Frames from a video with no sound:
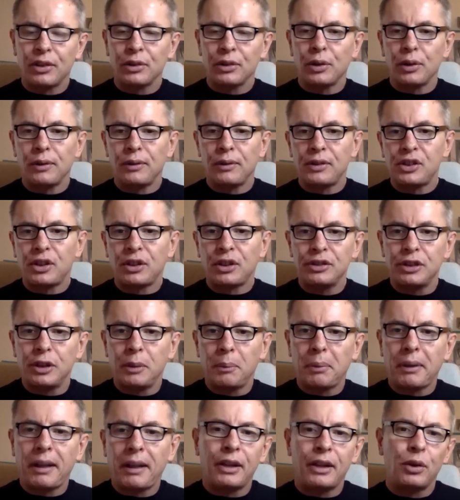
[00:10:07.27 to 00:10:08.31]
All of a sudden, you
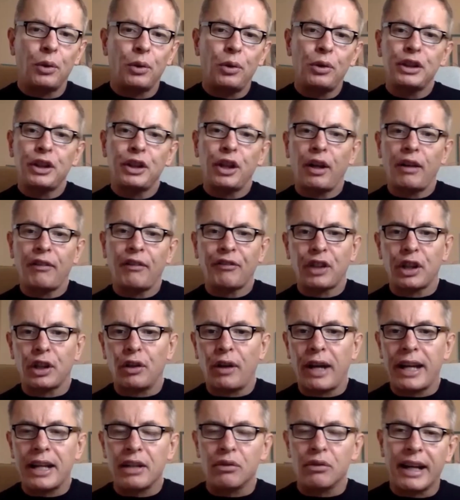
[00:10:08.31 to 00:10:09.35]
plan all year for your
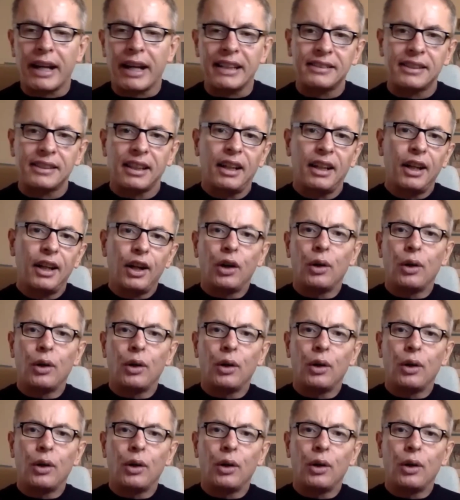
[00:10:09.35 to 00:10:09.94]
A race.